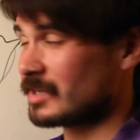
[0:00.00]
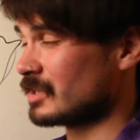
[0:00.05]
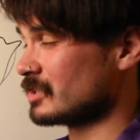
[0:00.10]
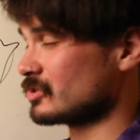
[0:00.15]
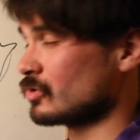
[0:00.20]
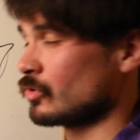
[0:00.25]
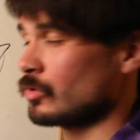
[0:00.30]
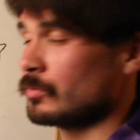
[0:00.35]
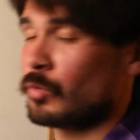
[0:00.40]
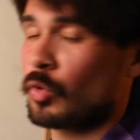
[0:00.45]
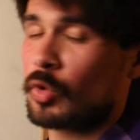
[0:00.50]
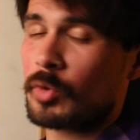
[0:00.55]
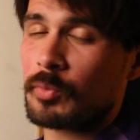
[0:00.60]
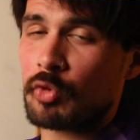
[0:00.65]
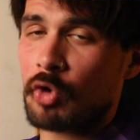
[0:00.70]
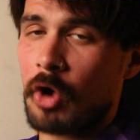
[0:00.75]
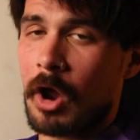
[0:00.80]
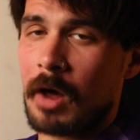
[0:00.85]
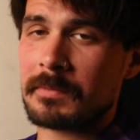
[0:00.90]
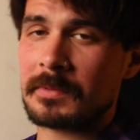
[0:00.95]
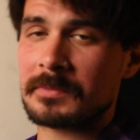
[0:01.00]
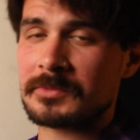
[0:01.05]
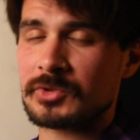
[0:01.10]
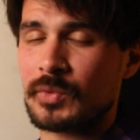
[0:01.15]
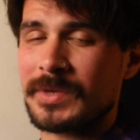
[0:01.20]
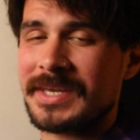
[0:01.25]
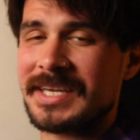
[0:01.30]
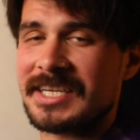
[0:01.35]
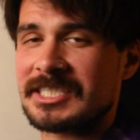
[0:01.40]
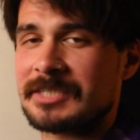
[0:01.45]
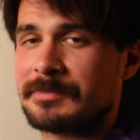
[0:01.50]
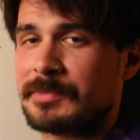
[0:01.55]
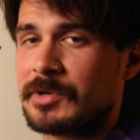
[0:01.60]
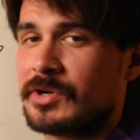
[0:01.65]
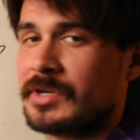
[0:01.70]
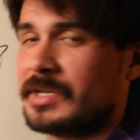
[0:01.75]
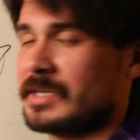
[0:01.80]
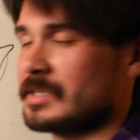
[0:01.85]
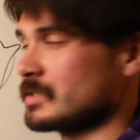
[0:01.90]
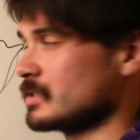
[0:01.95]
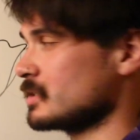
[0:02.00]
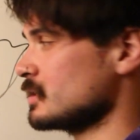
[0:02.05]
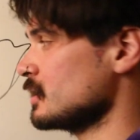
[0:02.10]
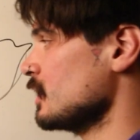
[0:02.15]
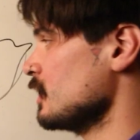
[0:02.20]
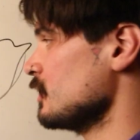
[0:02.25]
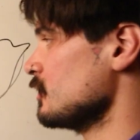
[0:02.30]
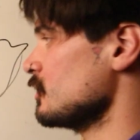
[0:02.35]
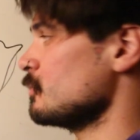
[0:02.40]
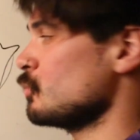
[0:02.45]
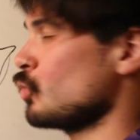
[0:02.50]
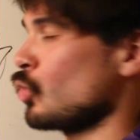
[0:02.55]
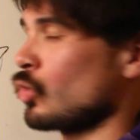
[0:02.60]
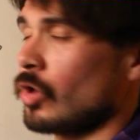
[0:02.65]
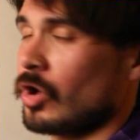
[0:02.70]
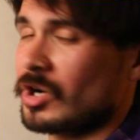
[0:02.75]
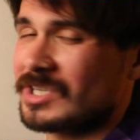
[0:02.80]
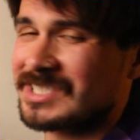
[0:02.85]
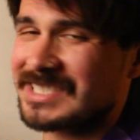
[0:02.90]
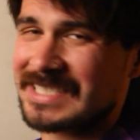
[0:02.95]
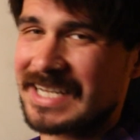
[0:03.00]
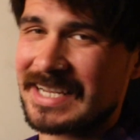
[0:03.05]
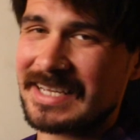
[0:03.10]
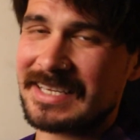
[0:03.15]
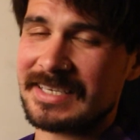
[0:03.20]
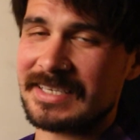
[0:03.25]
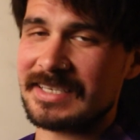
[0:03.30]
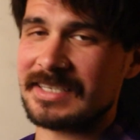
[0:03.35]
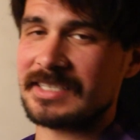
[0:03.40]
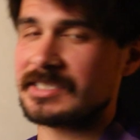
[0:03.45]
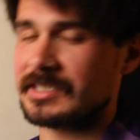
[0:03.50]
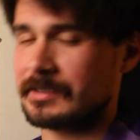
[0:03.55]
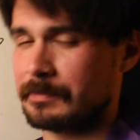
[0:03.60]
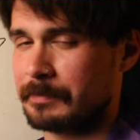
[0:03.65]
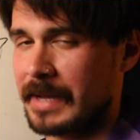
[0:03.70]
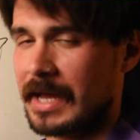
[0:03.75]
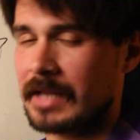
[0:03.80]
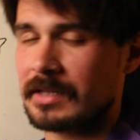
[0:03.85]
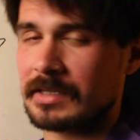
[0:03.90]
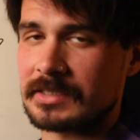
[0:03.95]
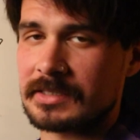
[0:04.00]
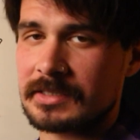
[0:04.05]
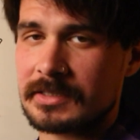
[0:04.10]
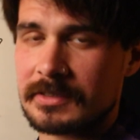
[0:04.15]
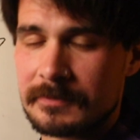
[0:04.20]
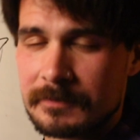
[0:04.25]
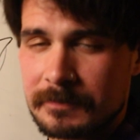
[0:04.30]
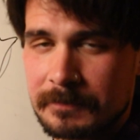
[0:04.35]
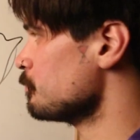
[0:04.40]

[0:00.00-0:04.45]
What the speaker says: So the more problems we experience, the more our psyche is imbalanced.